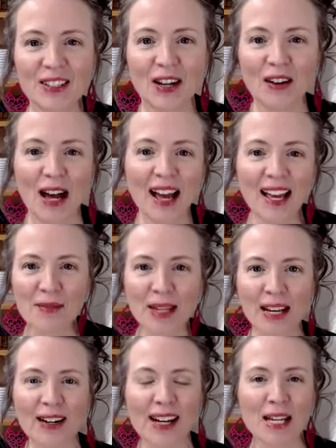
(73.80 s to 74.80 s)
So, hi, I'm
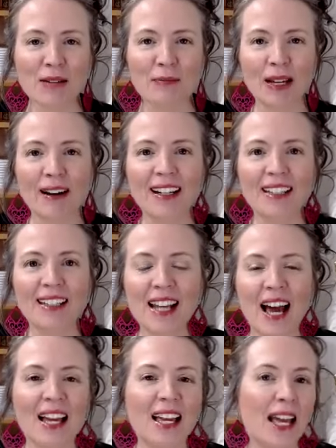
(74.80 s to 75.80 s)
Carrie Ann Barrette.
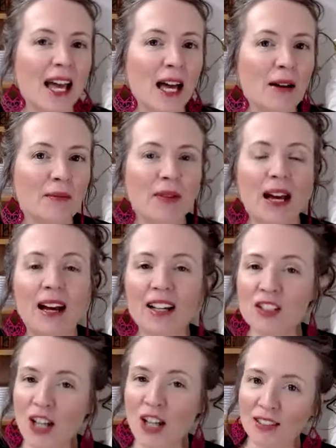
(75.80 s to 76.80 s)
I am a
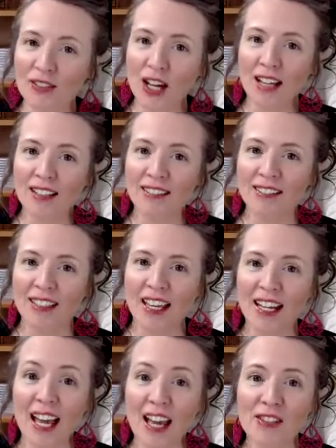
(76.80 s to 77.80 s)
child of God,
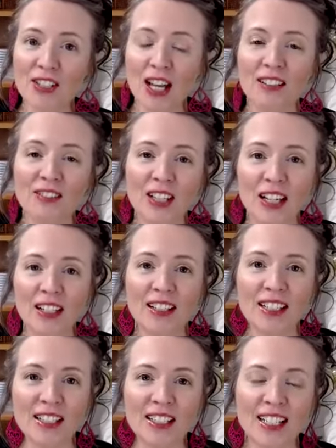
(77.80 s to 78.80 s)
and I have a child of God on
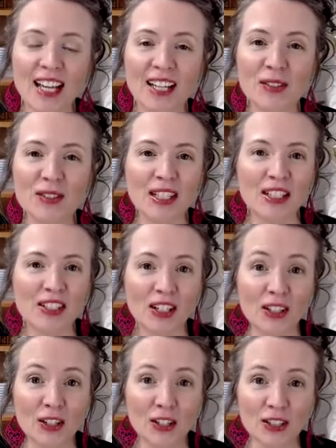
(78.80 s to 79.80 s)
here tonight who's going to
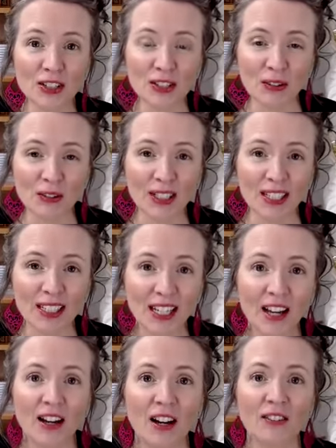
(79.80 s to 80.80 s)
share her story
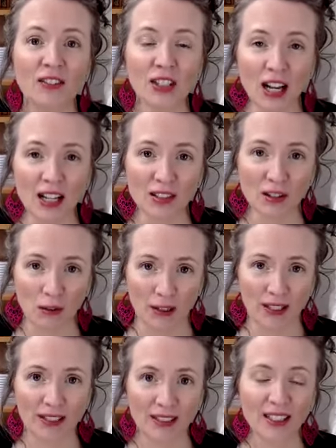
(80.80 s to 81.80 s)
for God's
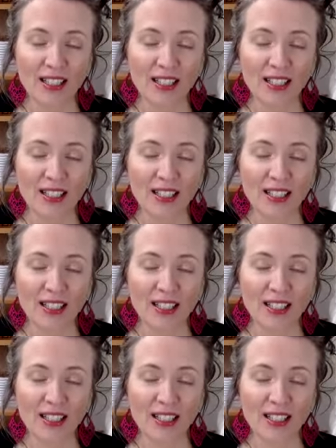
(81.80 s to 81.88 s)
glory.